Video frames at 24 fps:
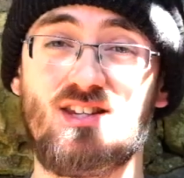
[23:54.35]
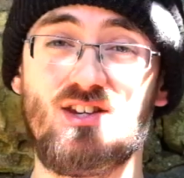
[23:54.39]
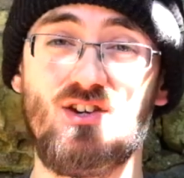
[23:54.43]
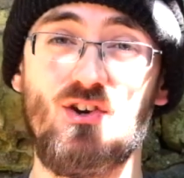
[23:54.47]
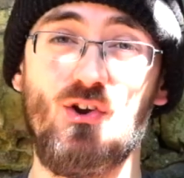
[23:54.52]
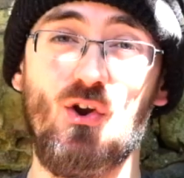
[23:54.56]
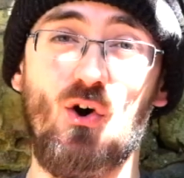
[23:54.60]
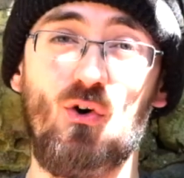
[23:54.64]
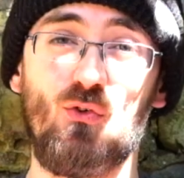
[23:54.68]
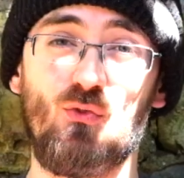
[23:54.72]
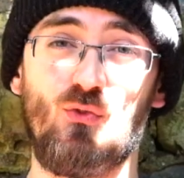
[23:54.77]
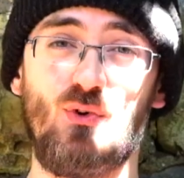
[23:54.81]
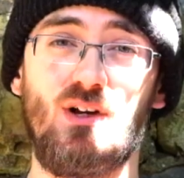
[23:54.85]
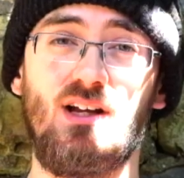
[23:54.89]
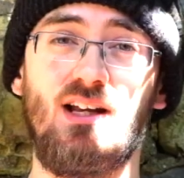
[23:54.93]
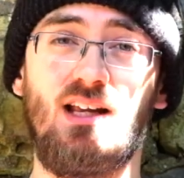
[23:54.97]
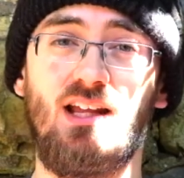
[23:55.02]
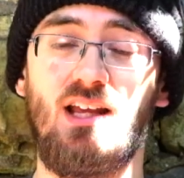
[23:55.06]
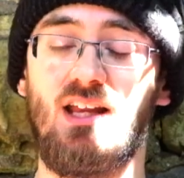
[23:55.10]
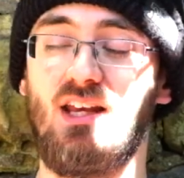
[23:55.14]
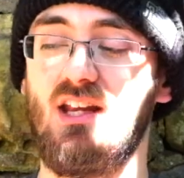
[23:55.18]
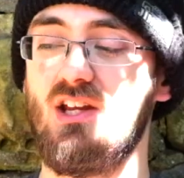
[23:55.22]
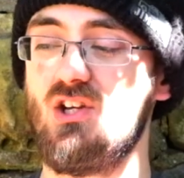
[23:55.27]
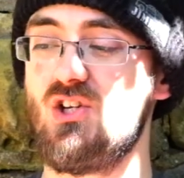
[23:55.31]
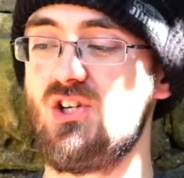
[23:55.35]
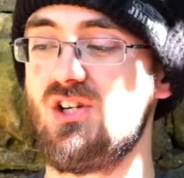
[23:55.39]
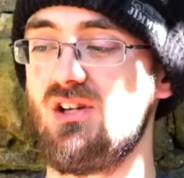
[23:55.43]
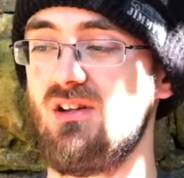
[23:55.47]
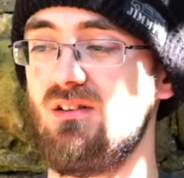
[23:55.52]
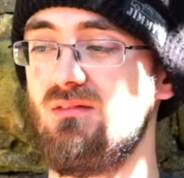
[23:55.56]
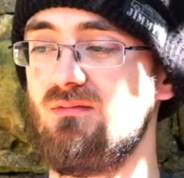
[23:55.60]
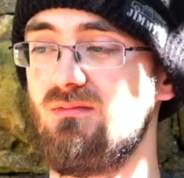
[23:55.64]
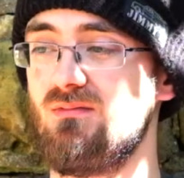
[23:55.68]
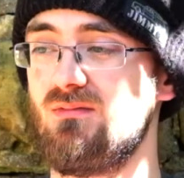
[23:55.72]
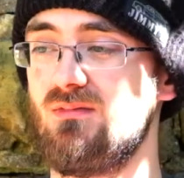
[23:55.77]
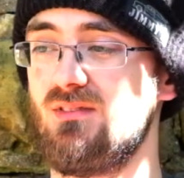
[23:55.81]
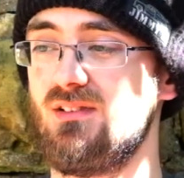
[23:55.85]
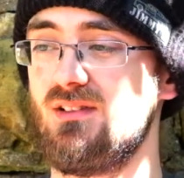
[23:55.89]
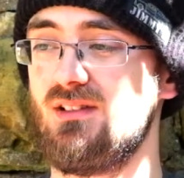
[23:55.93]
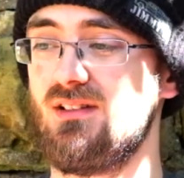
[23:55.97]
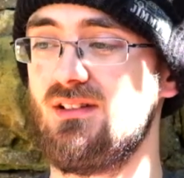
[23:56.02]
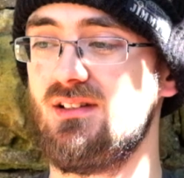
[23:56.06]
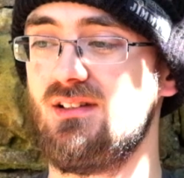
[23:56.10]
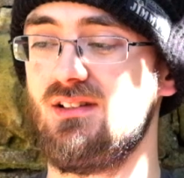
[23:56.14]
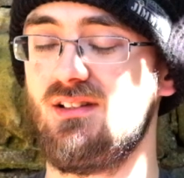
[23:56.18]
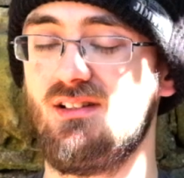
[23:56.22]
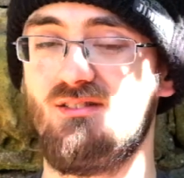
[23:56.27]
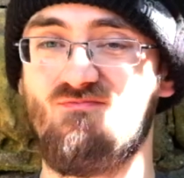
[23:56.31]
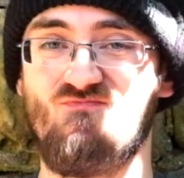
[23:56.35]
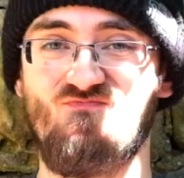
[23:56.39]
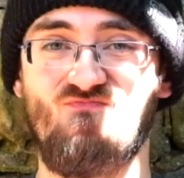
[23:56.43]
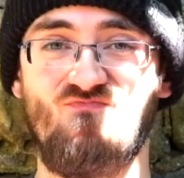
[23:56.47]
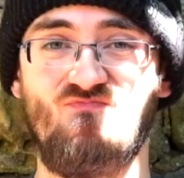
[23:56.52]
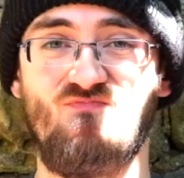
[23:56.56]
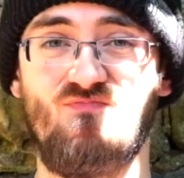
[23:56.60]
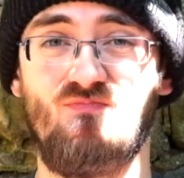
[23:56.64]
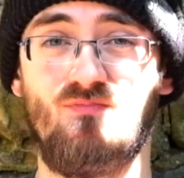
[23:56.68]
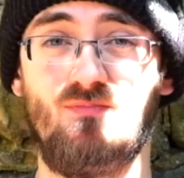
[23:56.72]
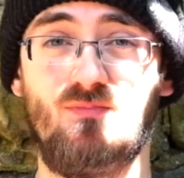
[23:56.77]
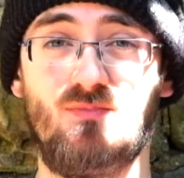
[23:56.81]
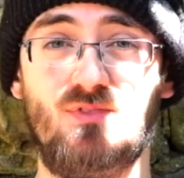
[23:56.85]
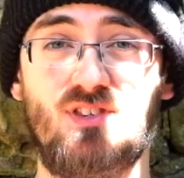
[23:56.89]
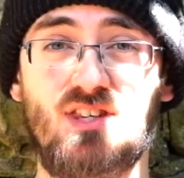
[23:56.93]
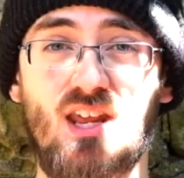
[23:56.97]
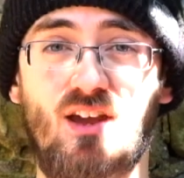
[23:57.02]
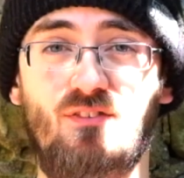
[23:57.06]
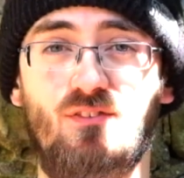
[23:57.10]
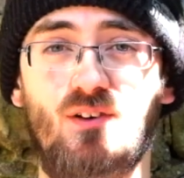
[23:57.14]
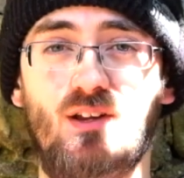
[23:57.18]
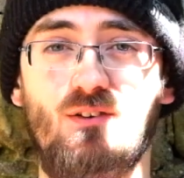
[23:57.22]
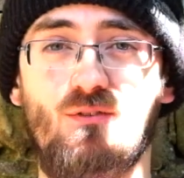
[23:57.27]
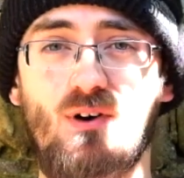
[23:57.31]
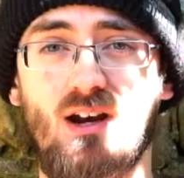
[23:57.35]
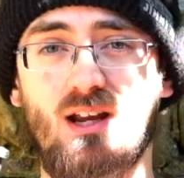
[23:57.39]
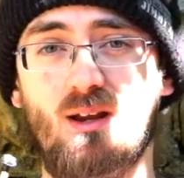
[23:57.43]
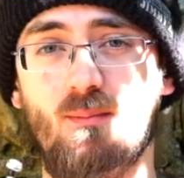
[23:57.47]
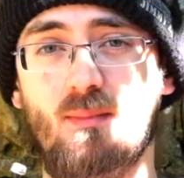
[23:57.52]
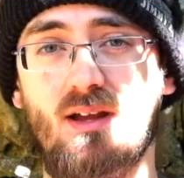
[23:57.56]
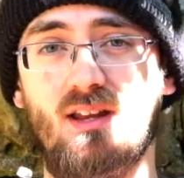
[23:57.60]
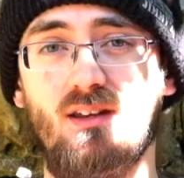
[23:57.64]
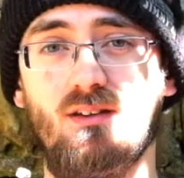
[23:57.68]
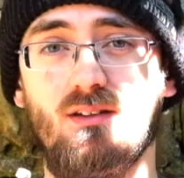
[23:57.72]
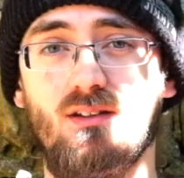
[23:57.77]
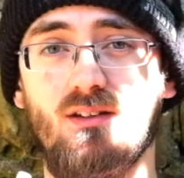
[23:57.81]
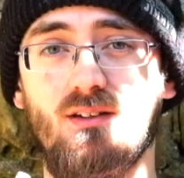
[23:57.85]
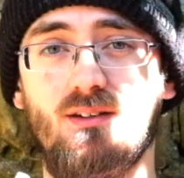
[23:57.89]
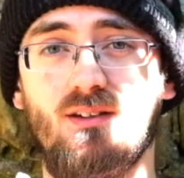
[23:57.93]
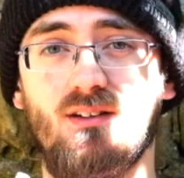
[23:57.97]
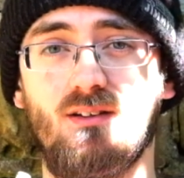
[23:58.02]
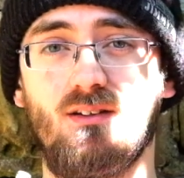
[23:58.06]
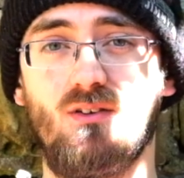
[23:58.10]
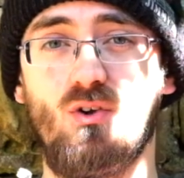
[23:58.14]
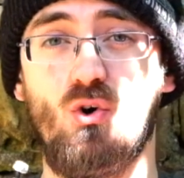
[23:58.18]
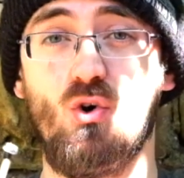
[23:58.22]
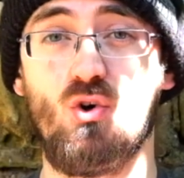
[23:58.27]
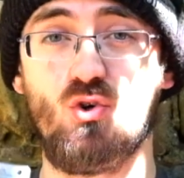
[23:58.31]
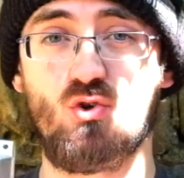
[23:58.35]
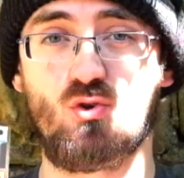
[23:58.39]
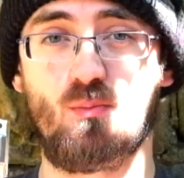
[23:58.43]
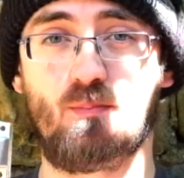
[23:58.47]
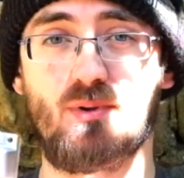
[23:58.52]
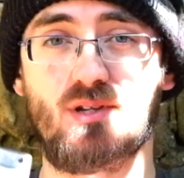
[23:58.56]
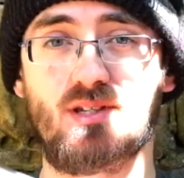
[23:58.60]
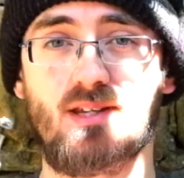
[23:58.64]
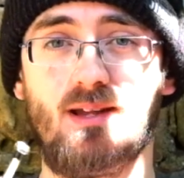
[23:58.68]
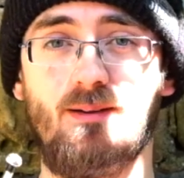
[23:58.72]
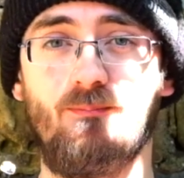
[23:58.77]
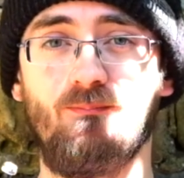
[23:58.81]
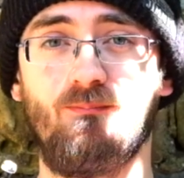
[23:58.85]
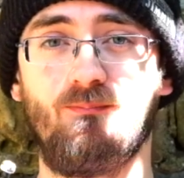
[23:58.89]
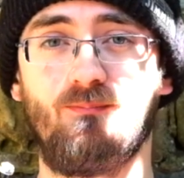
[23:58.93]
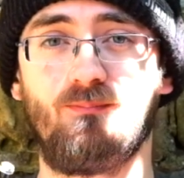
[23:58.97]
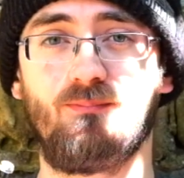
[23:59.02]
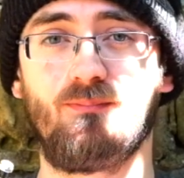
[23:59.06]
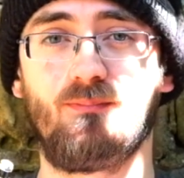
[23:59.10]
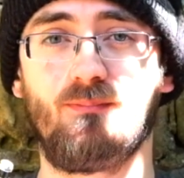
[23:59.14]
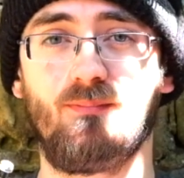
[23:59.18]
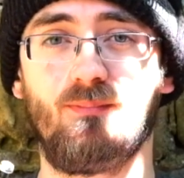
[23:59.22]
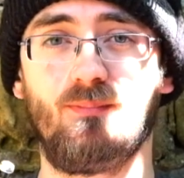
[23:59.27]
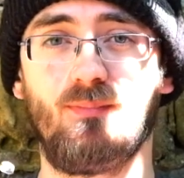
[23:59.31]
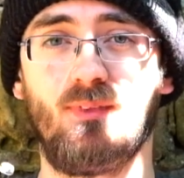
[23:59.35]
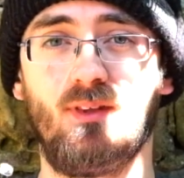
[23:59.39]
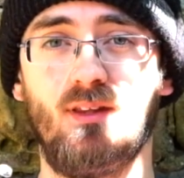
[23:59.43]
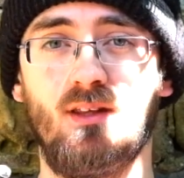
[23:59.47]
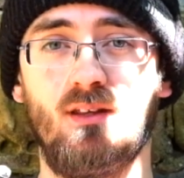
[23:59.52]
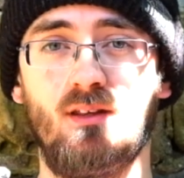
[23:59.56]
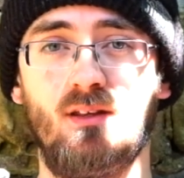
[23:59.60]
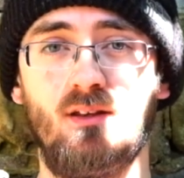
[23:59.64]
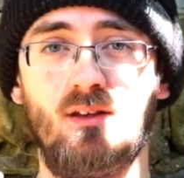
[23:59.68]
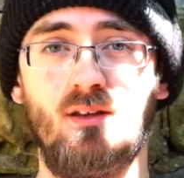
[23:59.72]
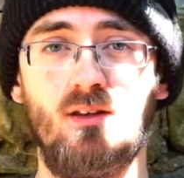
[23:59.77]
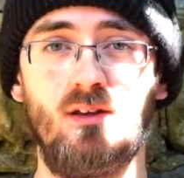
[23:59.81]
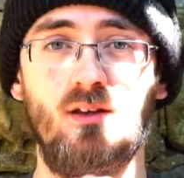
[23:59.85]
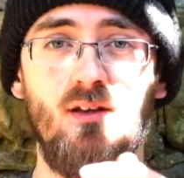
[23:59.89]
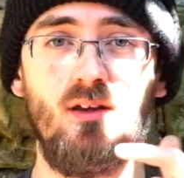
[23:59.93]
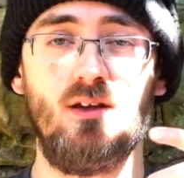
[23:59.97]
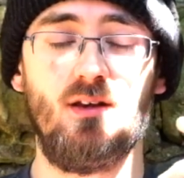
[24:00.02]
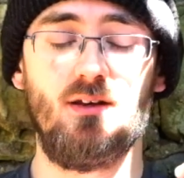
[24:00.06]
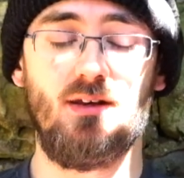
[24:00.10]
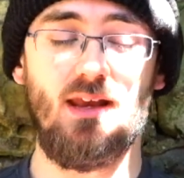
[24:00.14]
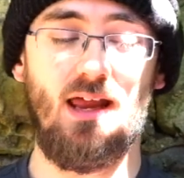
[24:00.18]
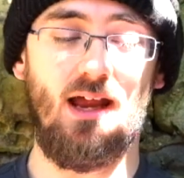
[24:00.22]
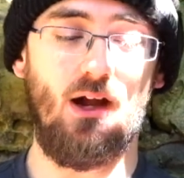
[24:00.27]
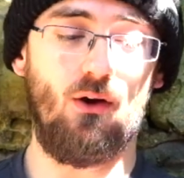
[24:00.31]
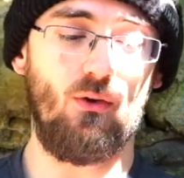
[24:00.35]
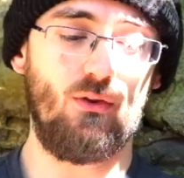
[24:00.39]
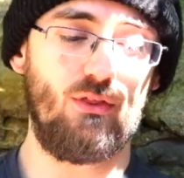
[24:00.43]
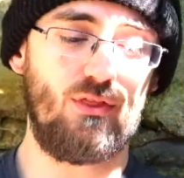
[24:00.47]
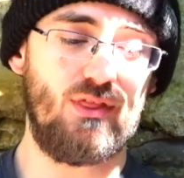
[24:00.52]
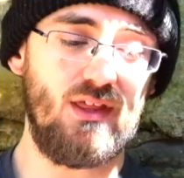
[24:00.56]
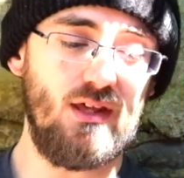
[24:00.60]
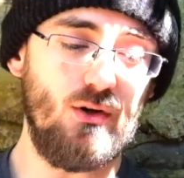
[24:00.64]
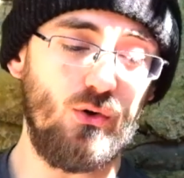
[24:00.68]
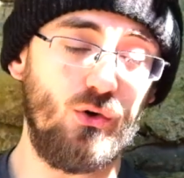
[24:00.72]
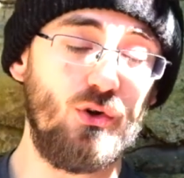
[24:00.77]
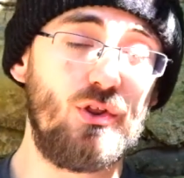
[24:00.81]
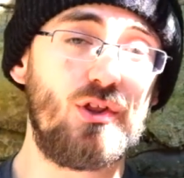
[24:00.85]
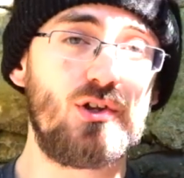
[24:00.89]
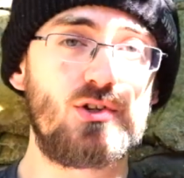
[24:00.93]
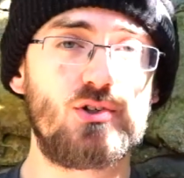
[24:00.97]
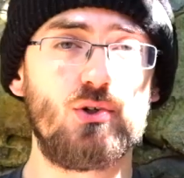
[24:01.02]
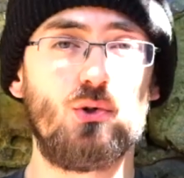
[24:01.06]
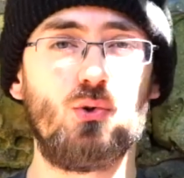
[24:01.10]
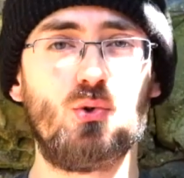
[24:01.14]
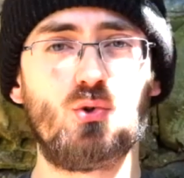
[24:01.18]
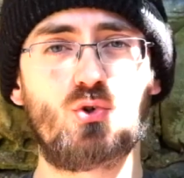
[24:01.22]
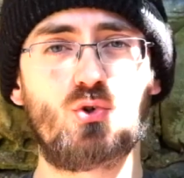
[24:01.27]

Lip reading: not really an issue. Definitely recommended, 100%. Now, the other tall